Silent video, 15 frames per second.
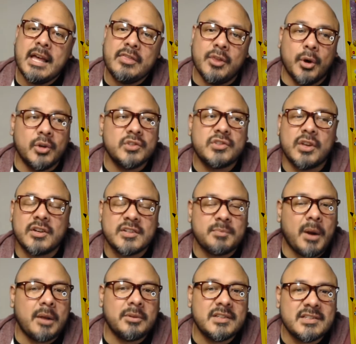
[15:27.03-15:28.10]
Those are
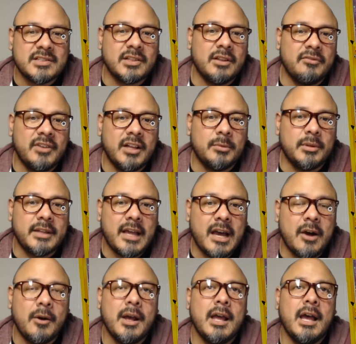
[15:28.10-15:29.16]
probably still available
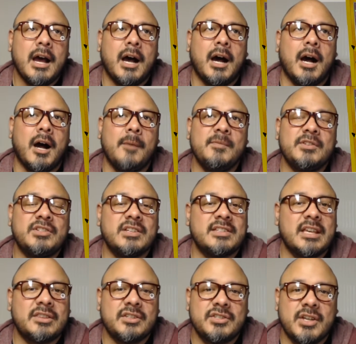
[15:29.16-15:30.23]
now. You just
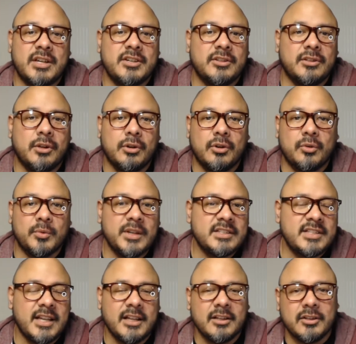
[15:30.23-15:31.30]
have to check your local
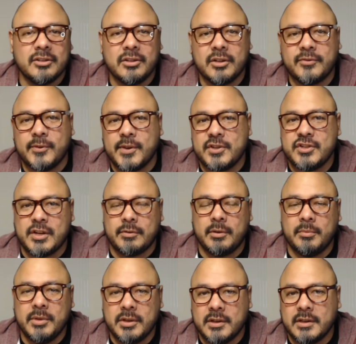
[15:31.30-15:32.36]
retailer, look for the General
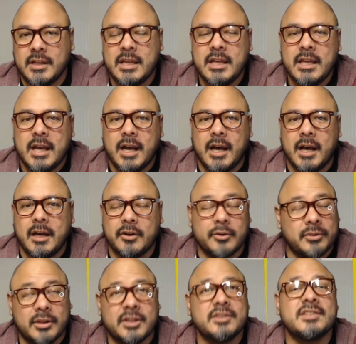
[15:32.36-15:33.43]
Mill, or
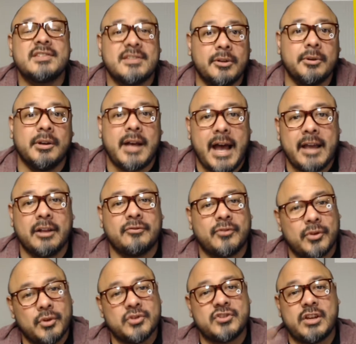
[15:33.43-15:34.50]
look in the cereal aisle
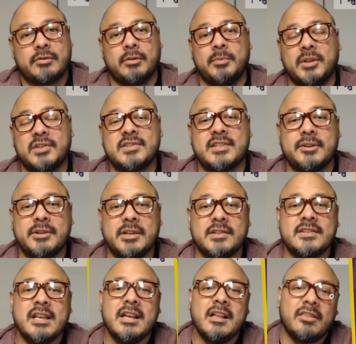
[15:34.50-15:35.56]
for those General Mills
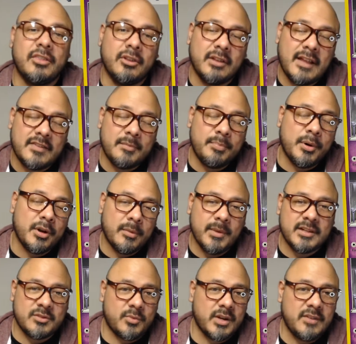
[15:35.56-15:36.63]
cereals. They'll have the
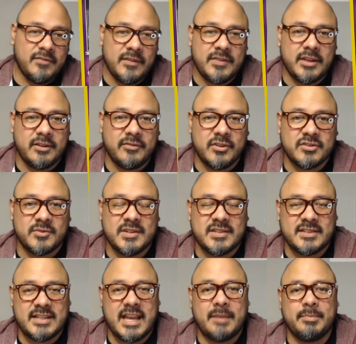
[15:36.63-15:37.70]
Pokemon 25th anniversary
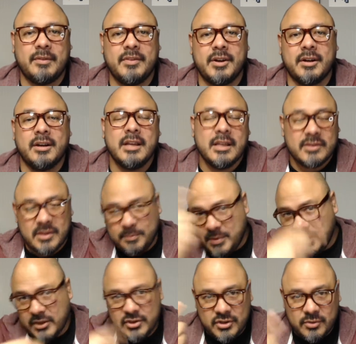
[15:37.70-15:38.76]
stamp up there, the
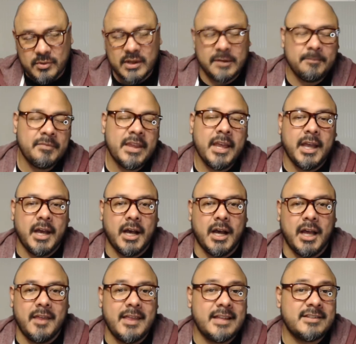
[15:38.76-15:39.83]
Pikachu one,
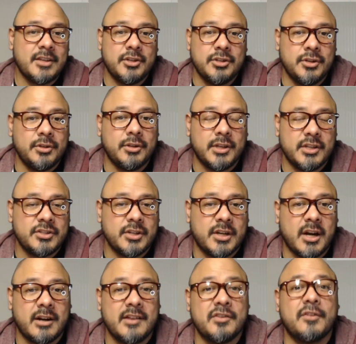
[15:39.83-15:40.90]
and that's how you know you'll get your
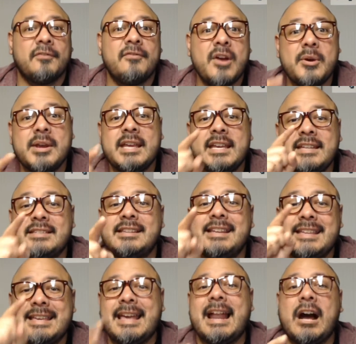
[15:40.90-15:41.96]
card. And they're very easy to
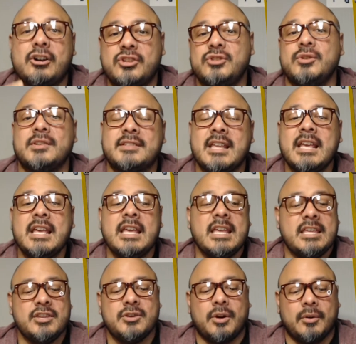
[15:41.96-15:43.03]
get out too.
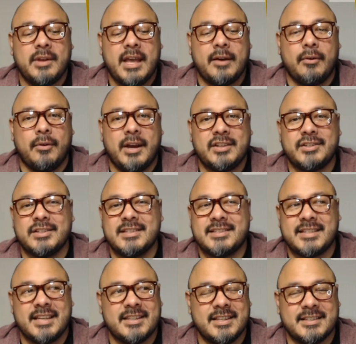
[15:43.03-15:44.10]
I shouldn't
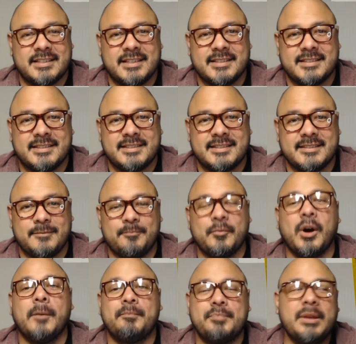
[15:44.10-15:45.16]
say this because,
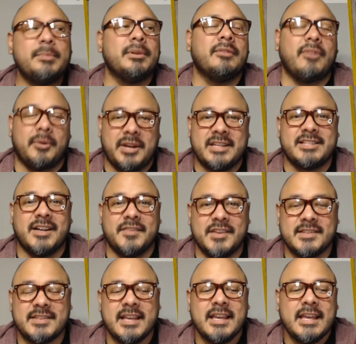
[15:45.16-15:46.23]
well, people have already done
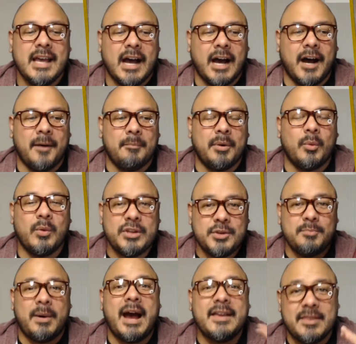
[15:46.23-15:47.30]
this, but when you
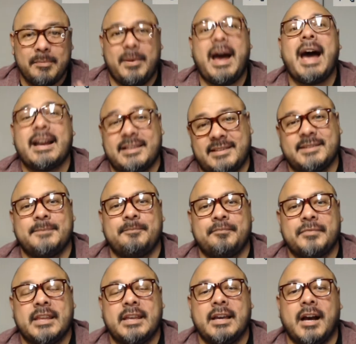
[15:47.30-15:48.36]
buy the box,
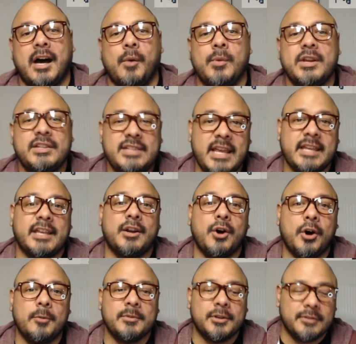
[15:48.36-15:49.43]
when you take it
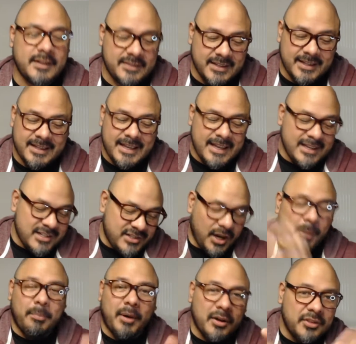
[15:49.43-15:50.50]
home, you don't have to
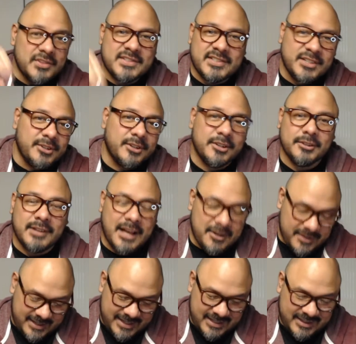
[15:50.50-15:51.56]
dump all the cereal
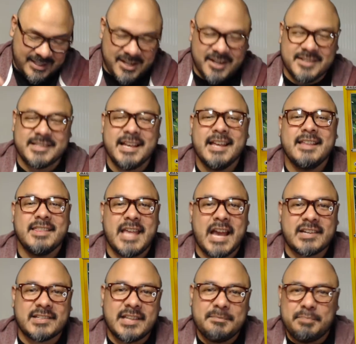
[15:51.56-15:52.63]
out and get the cards. They
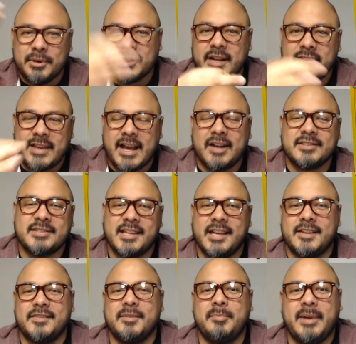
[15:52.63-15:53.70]
actually put it on the
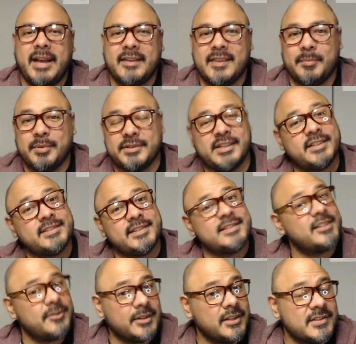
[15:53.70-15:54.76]
outside of the bag that protects the
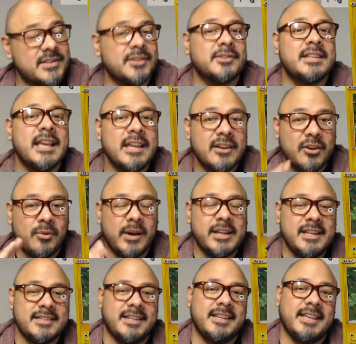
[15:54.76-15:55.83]
cereal. So quite
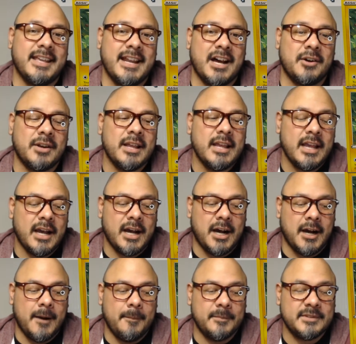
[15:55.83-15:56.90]
easy to get out
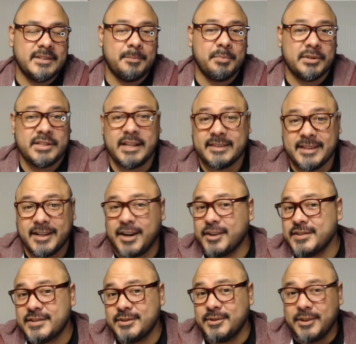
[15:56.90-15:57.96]
to protect the
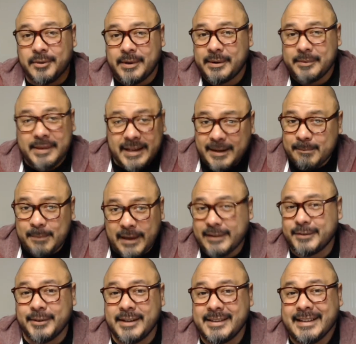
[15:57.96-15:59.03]
cards, too. You don't want them getting
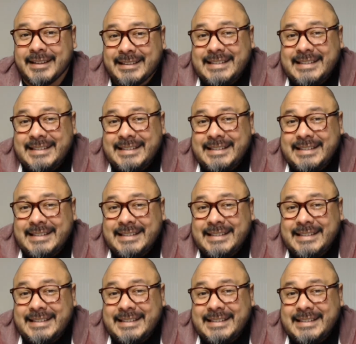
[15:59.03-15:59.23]
bent or anything.